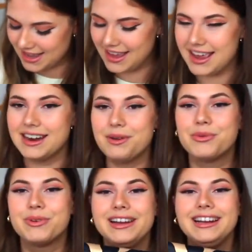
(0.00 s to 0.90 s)
and I
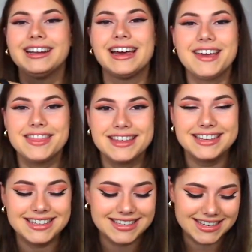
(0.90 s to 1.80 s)
really like
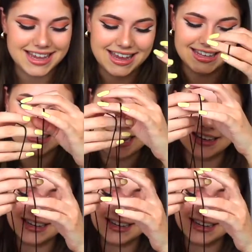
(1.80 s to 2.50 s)
this. It's like a